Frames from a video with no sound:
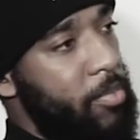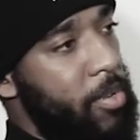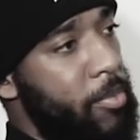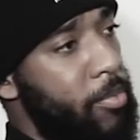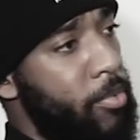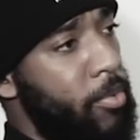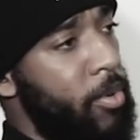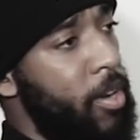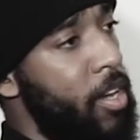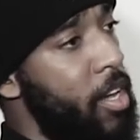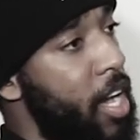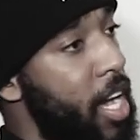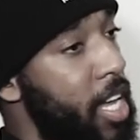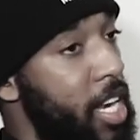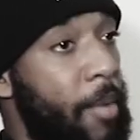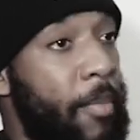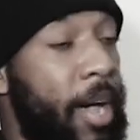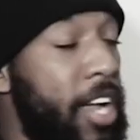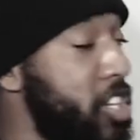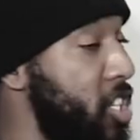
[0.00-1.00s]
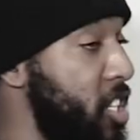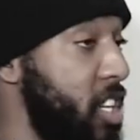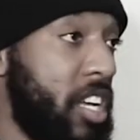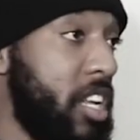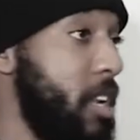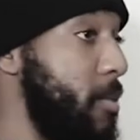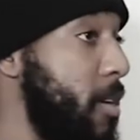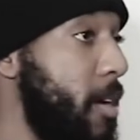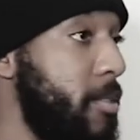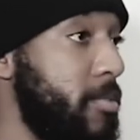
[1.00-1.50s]
people and I'm actually
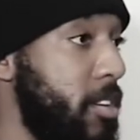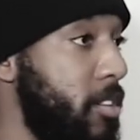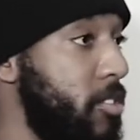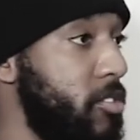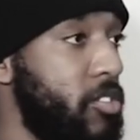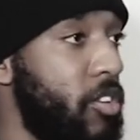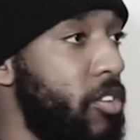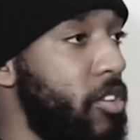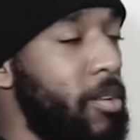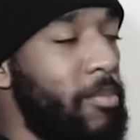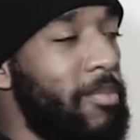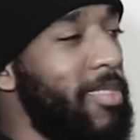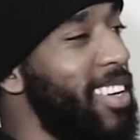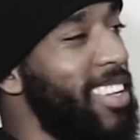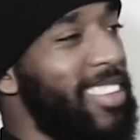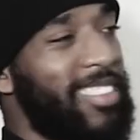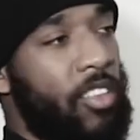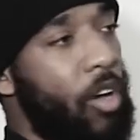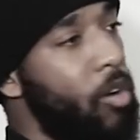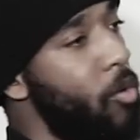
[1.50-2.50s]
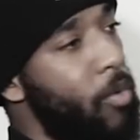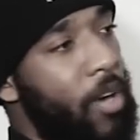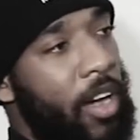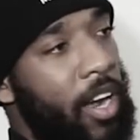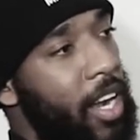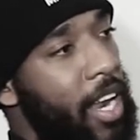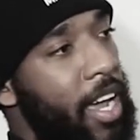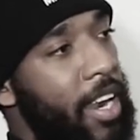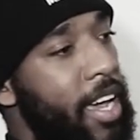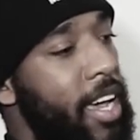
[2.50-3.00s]
going to be able to control it. It don't
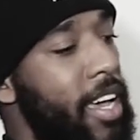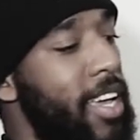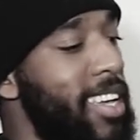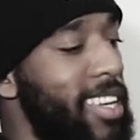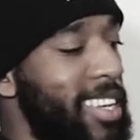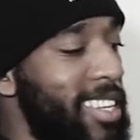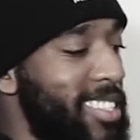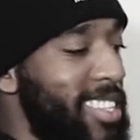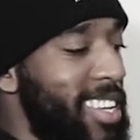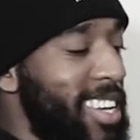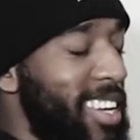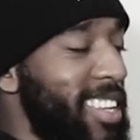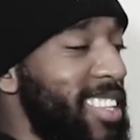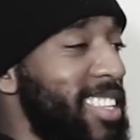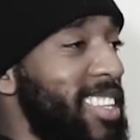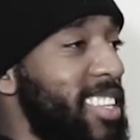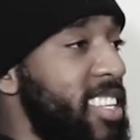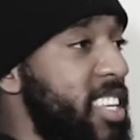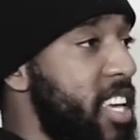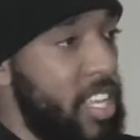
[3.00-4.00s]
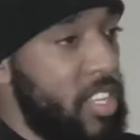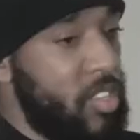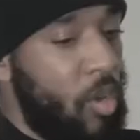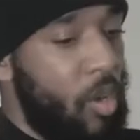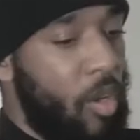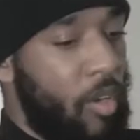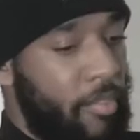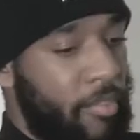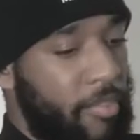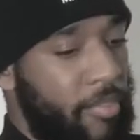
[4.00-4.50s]
work like that. It's taken
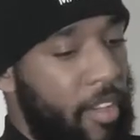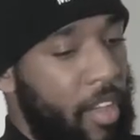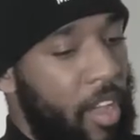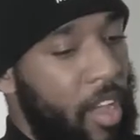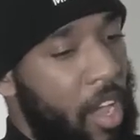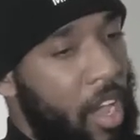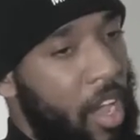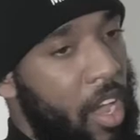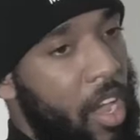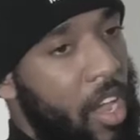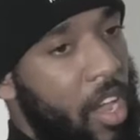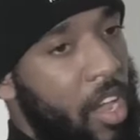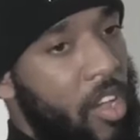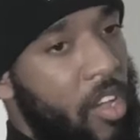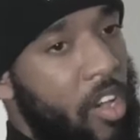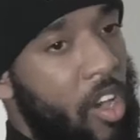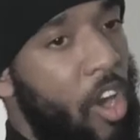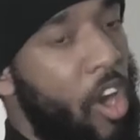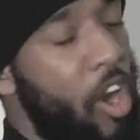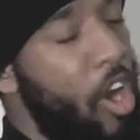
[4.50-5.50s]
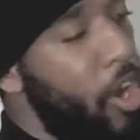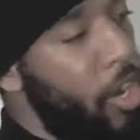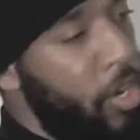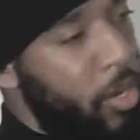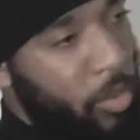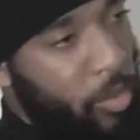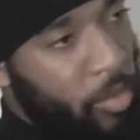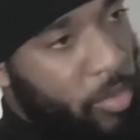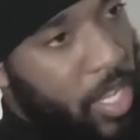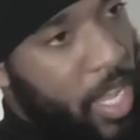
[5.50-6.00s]
years of
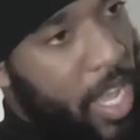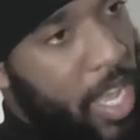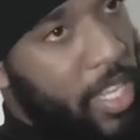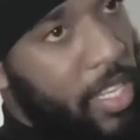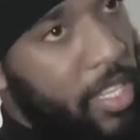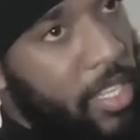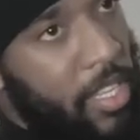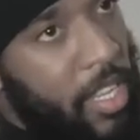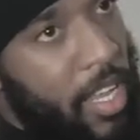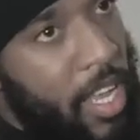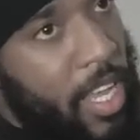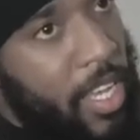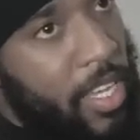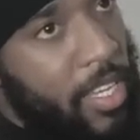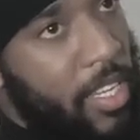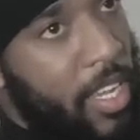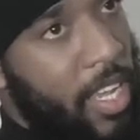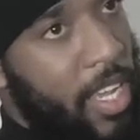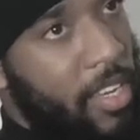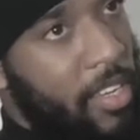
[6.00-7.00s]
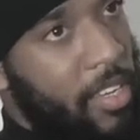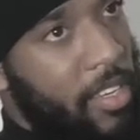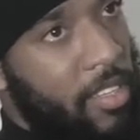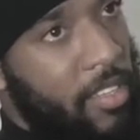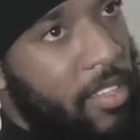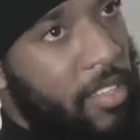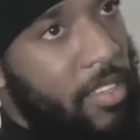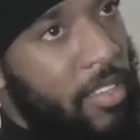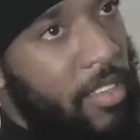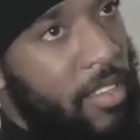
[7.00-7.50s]
hurdles
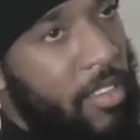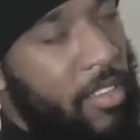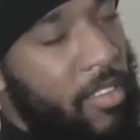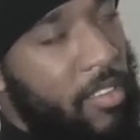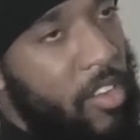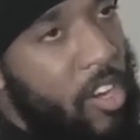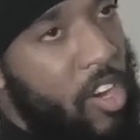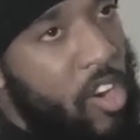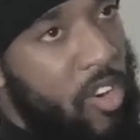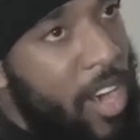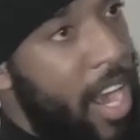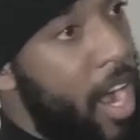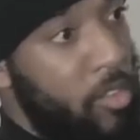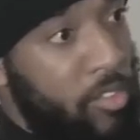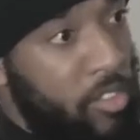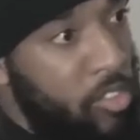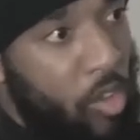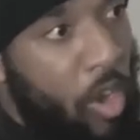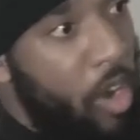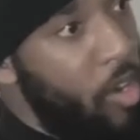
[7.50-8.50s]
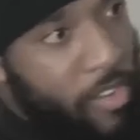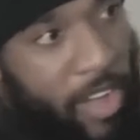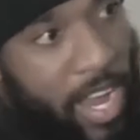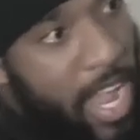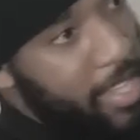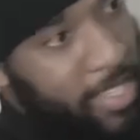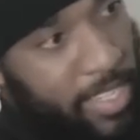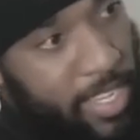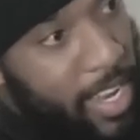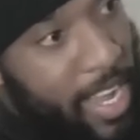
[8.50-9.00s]
and crowds not
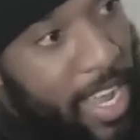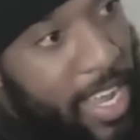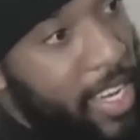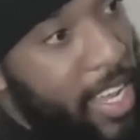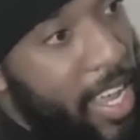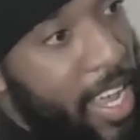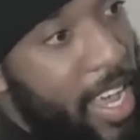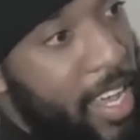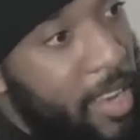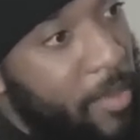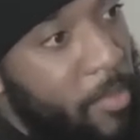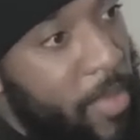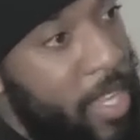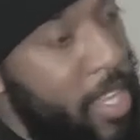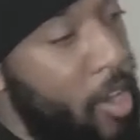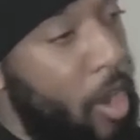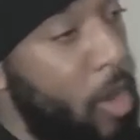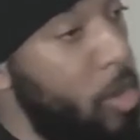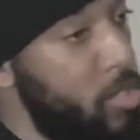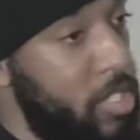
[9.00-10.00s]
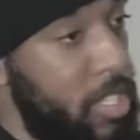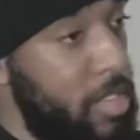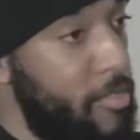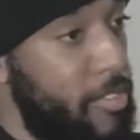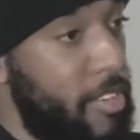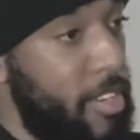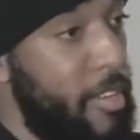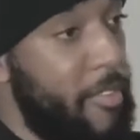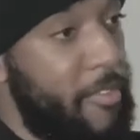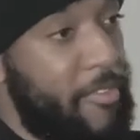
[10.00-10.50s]
reacting like that, and me
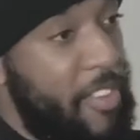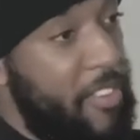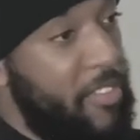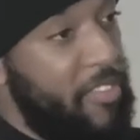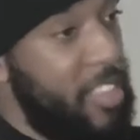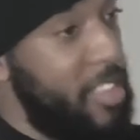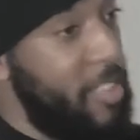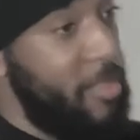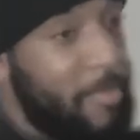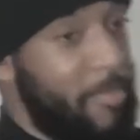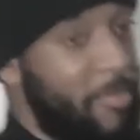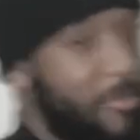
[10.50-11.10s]
hosting in front of 50